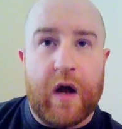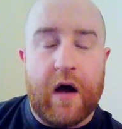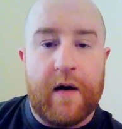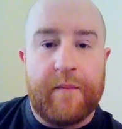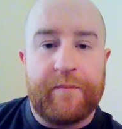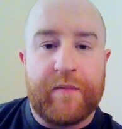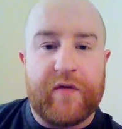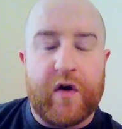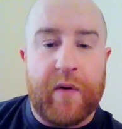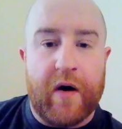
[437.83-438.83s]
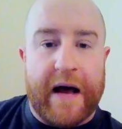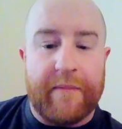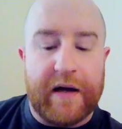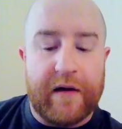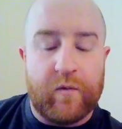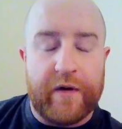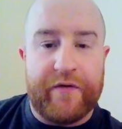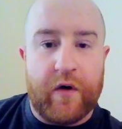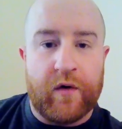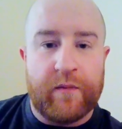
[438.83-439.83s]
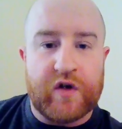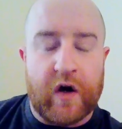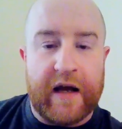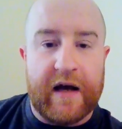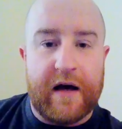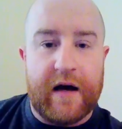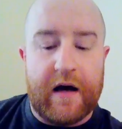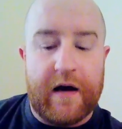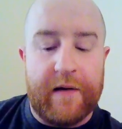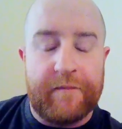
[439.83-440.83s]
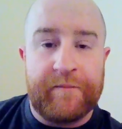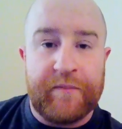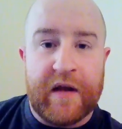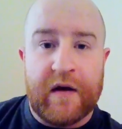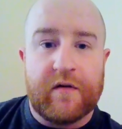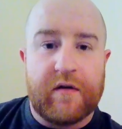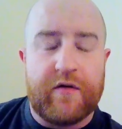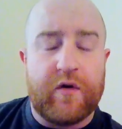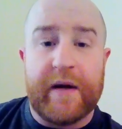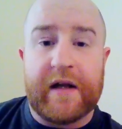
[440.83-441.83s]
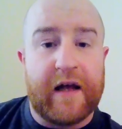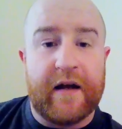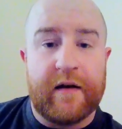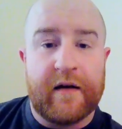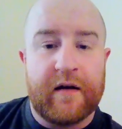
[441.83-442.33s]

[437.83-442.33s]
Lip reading: If you put an app in with phone numbers on it, they'll be cleared.